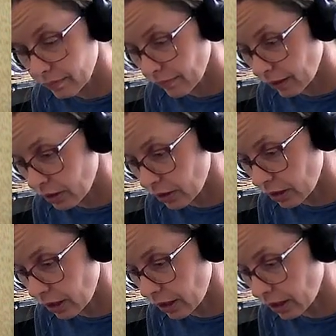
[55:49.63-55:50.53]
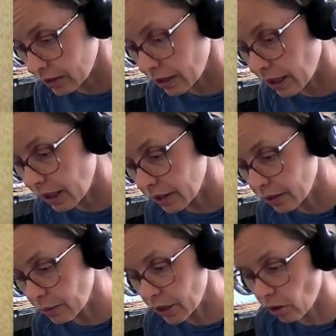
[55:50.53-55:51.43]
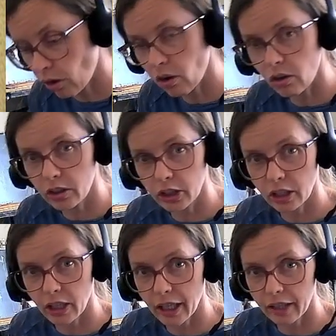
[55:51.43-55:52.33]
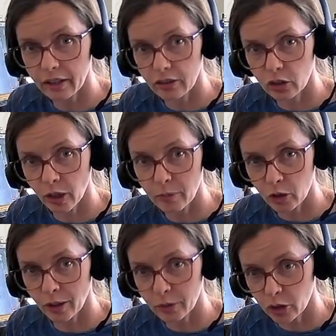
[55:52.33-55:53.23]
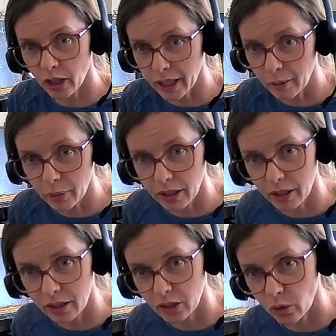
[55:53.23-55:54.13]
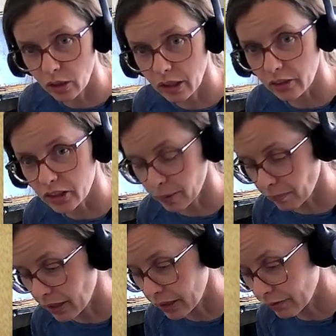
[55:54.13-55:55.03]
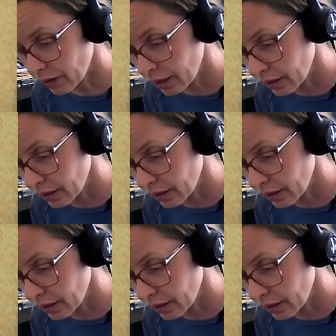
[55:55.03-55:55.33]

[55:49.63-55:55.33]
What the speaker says: Trying not to get it to be all just like stripe, stripe, stripe. Do a little something different.